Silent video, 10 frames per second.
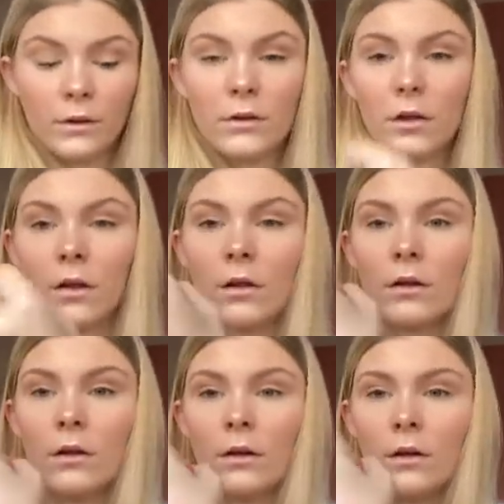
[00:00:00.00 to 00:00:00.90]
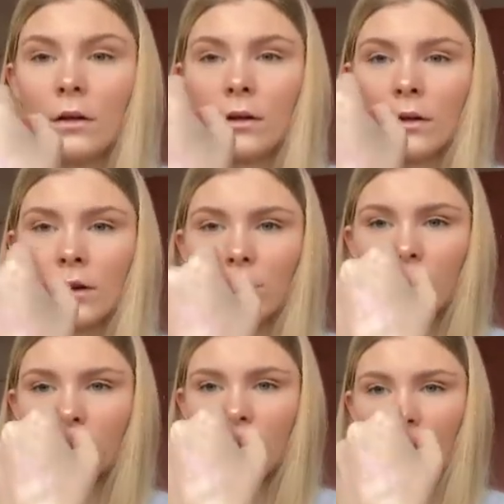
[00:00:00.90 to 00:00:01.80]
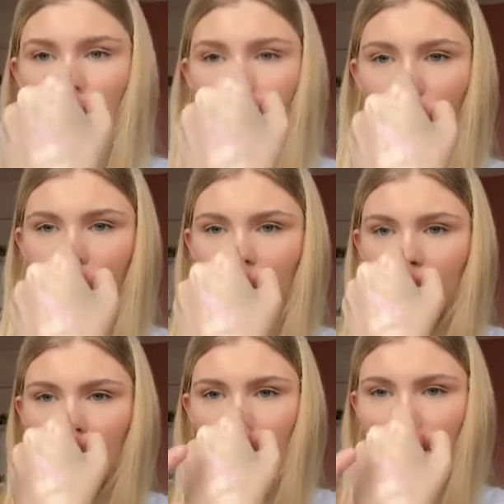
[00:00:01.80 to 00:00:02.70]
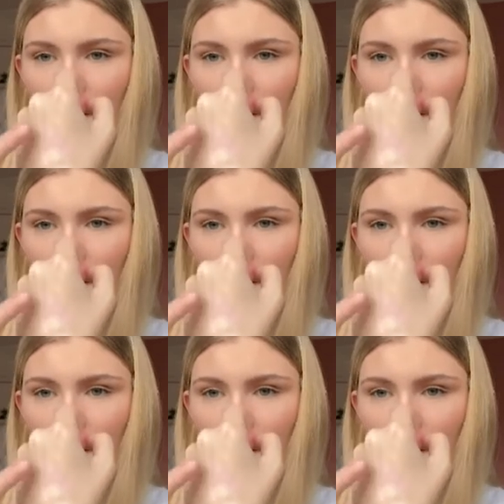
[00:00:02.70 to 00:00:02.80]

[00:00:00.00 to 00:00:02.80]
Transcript: Like, that's what it looks like, that pink one right there.